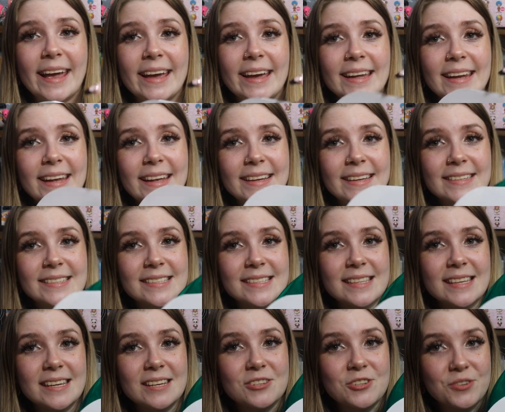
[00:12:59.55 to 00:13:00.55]
It is
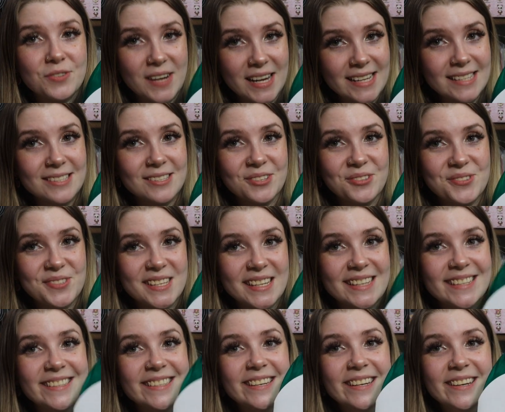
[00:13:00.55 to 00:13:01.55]
the
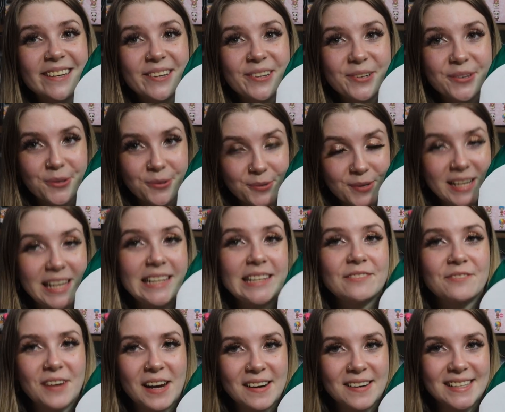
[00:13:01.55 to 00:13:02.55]
translucent
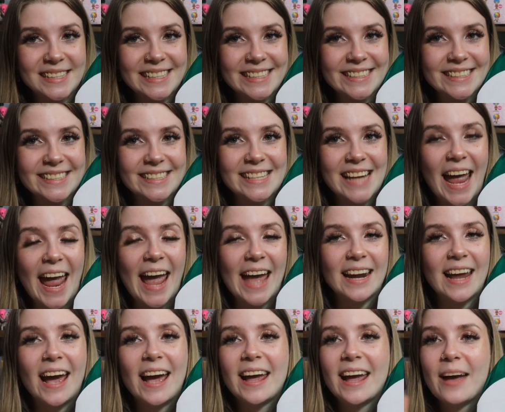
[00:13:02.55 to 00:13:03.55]
green variant
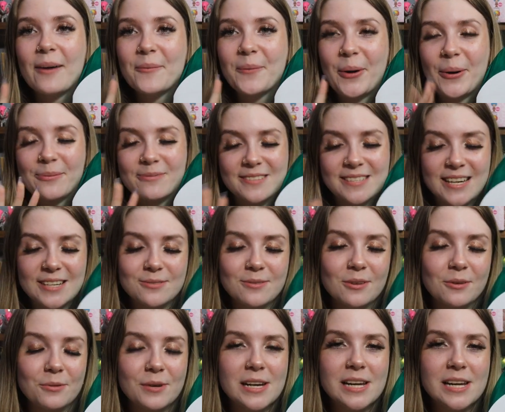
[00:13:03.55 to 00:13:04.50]
and I am obsessed with